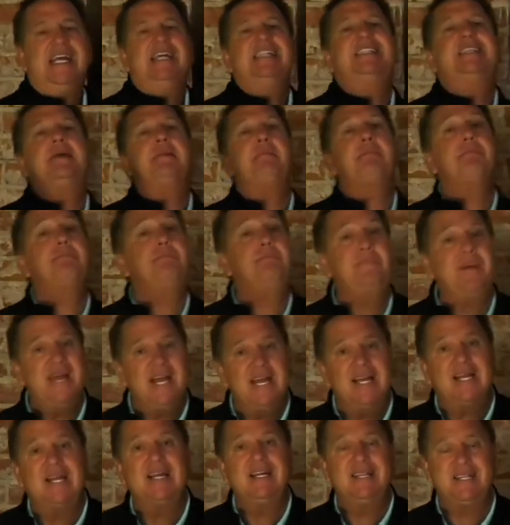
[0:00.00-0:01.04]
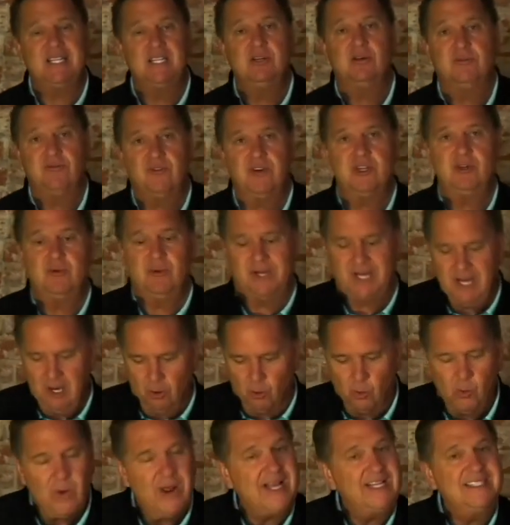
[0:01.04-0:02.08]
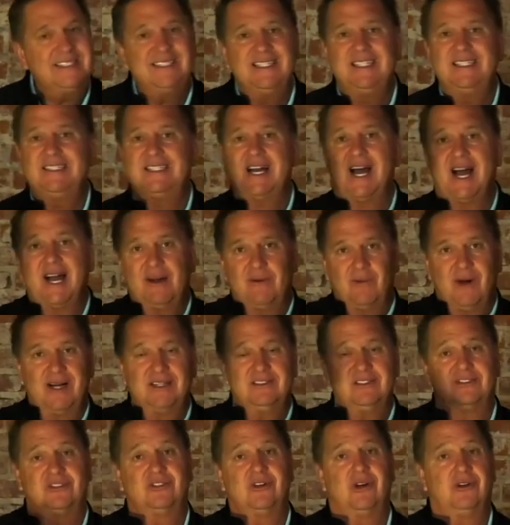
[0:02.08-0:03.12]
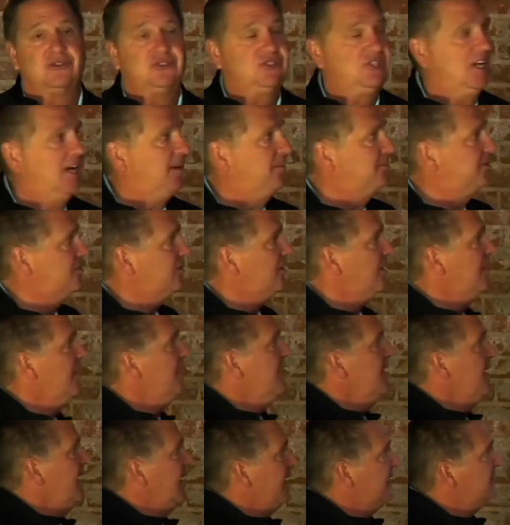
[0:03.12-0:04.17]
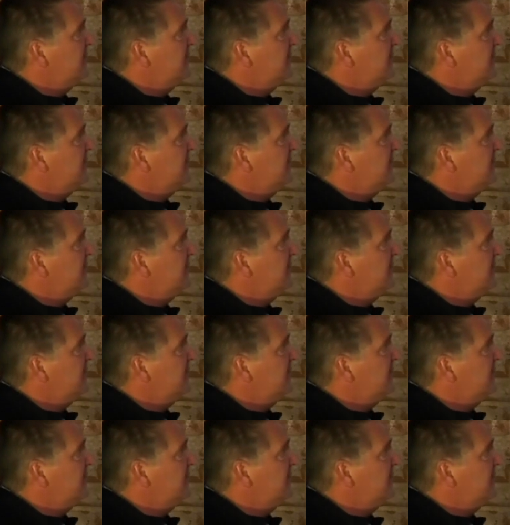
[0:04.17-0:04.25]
it's a big deal for you. Again, a raising tide rises all ships. And